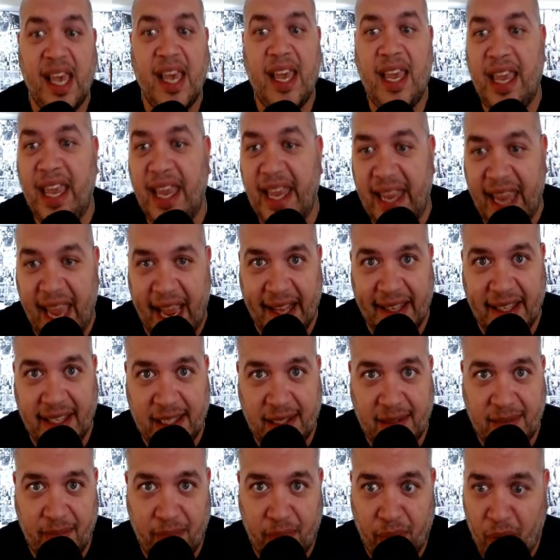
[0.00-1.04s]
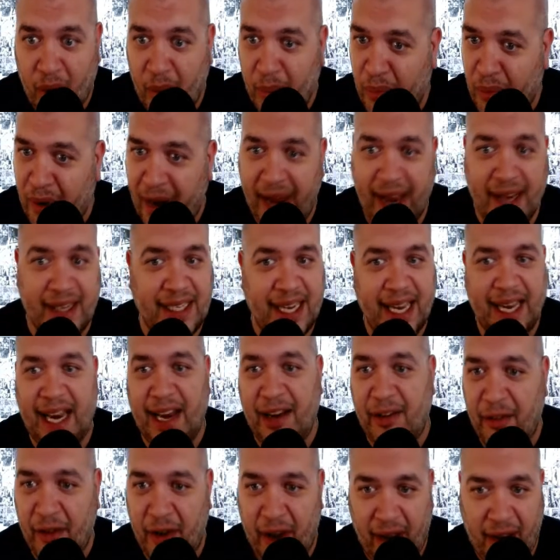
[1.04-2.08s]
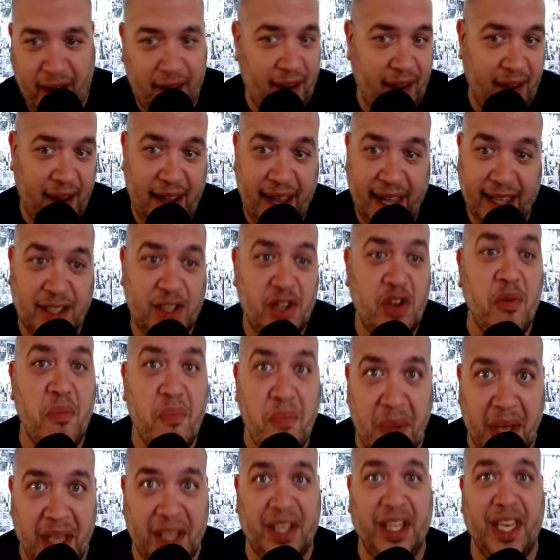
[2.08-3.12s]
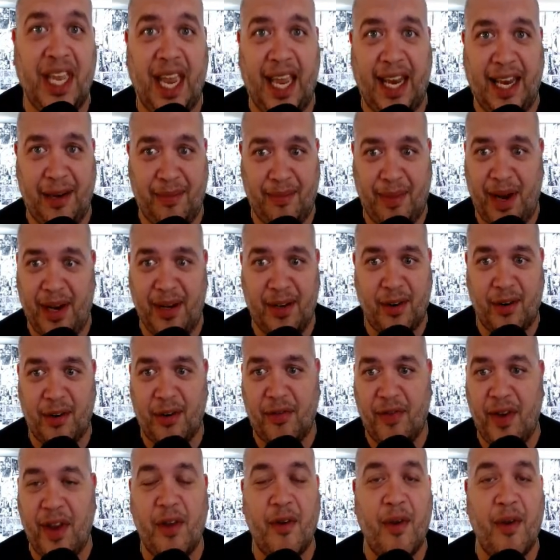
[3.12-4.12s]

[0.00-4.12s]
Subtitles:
He gets branded and he gets humiliated by Darth Vader.